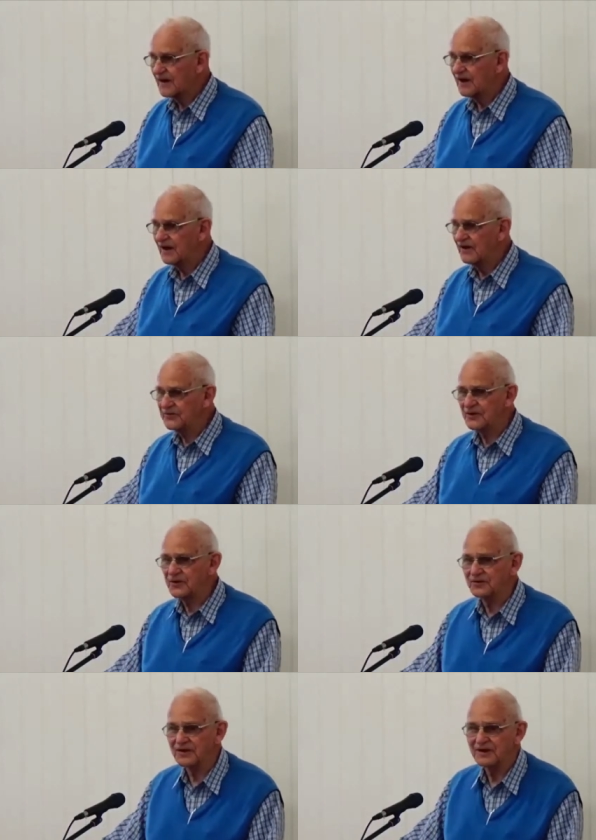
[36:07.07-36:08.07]
Have you
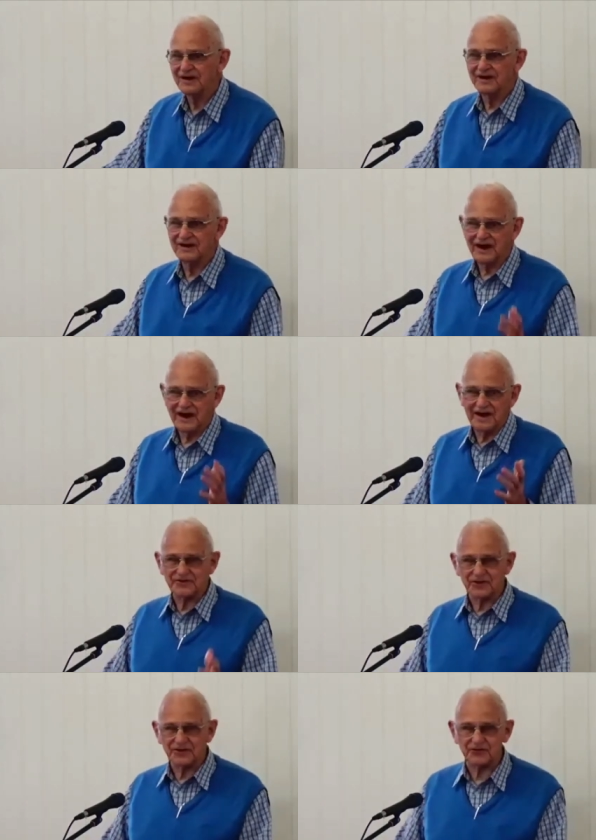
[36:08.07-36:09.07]
had the
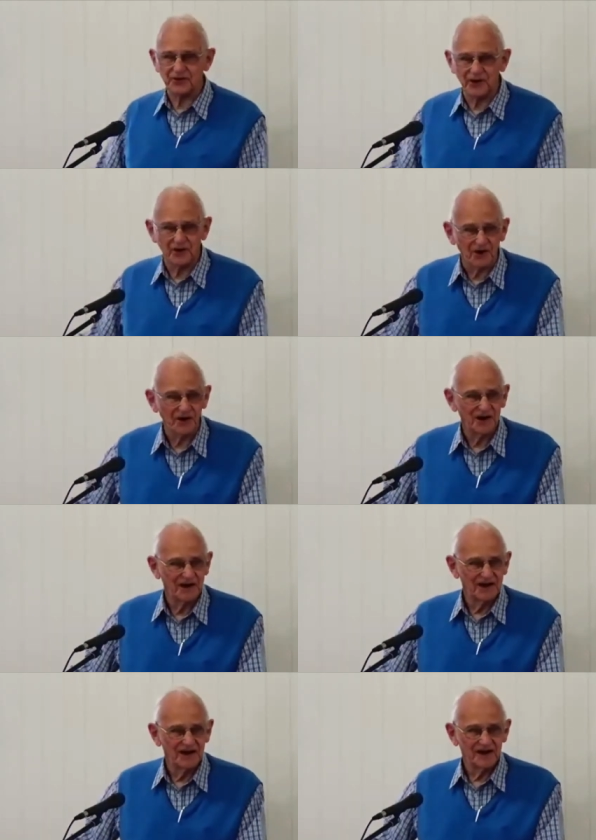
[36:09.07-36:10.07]
thrill
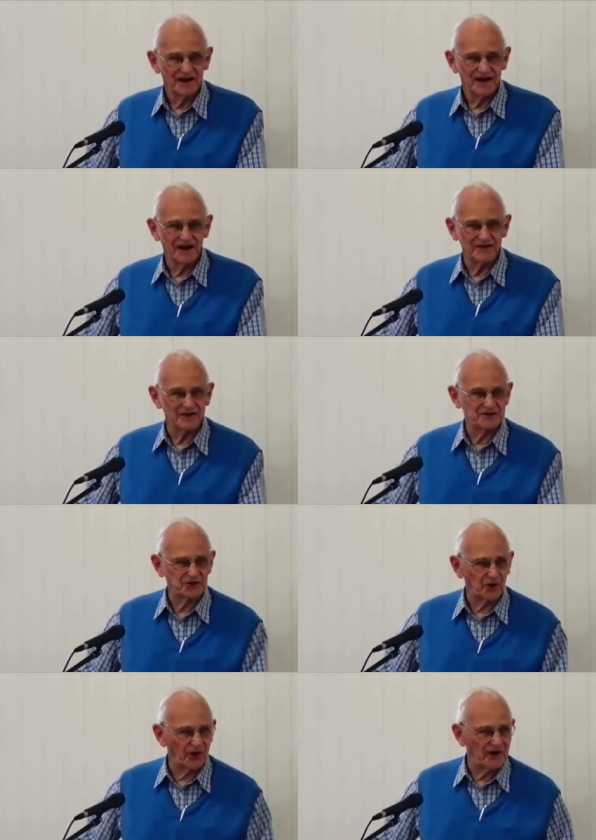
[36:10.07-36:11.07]
and the
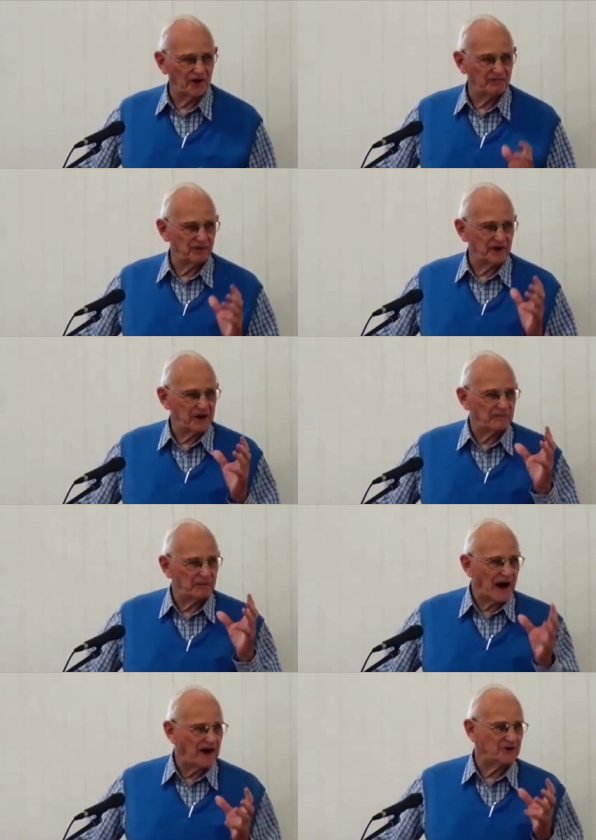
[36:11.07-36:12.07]
joy of being
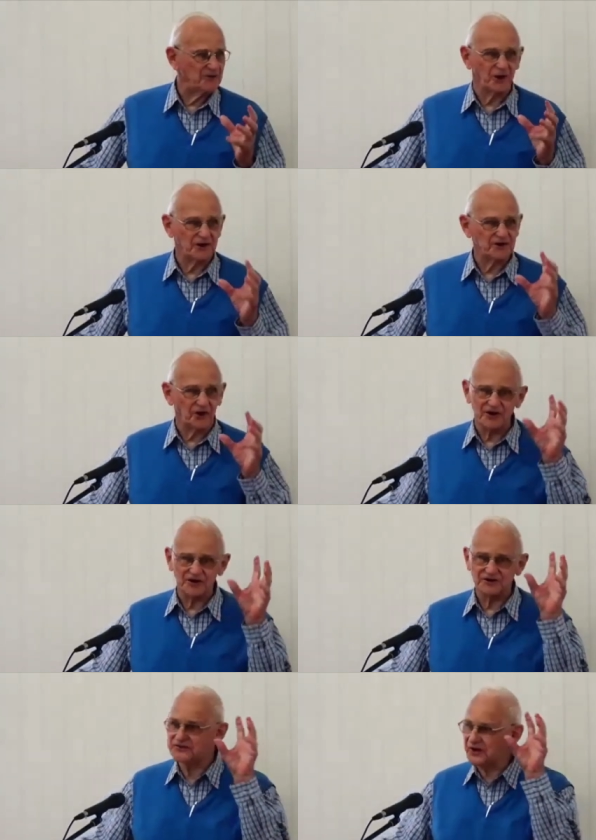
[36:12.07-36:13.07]
part of what God is
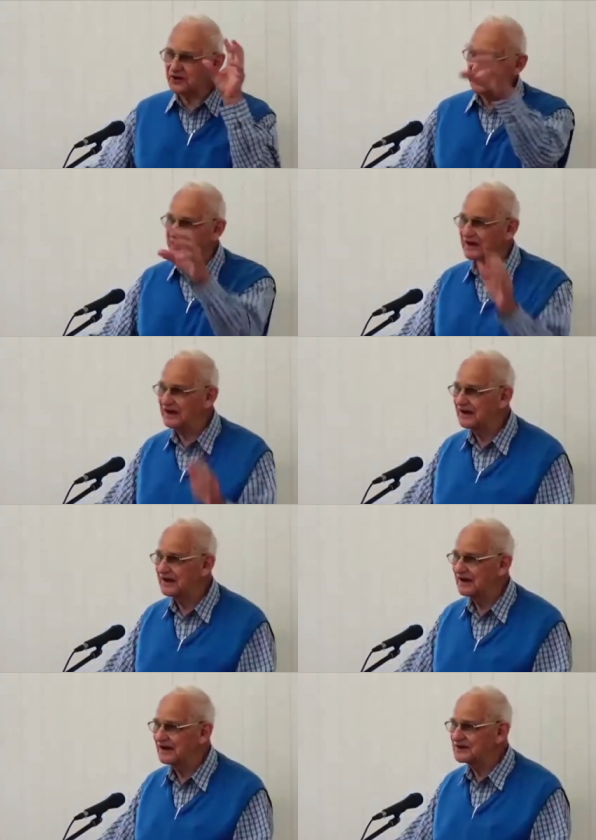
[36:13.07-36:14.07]
doing
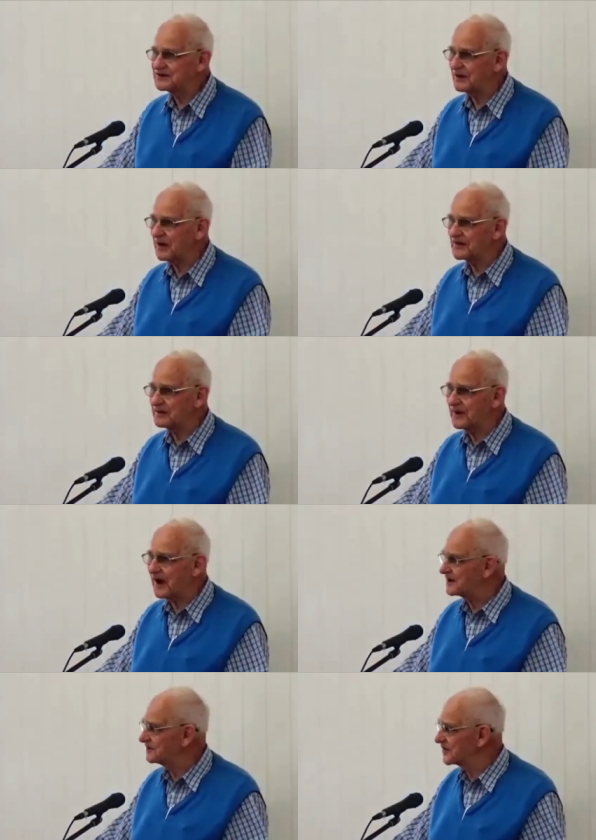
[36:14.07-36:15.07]
in some other part
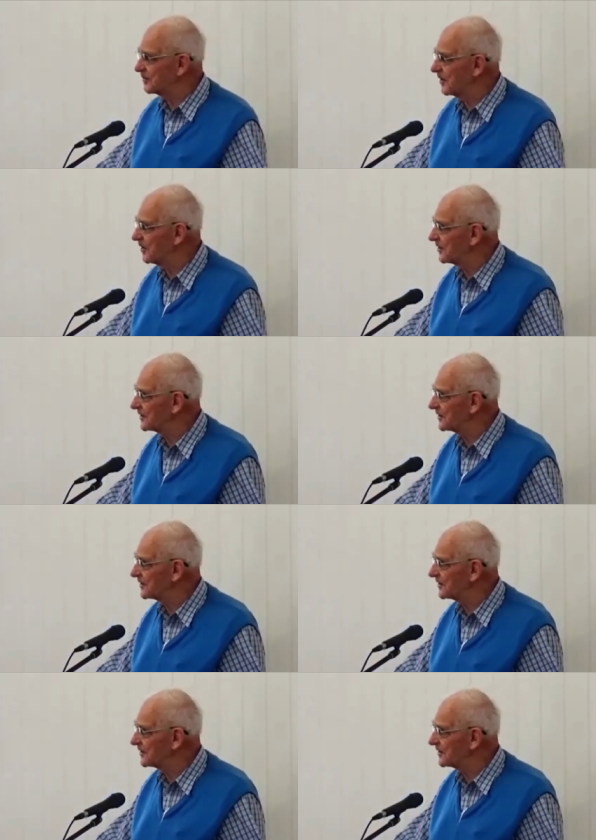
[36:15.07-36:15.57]
of the world?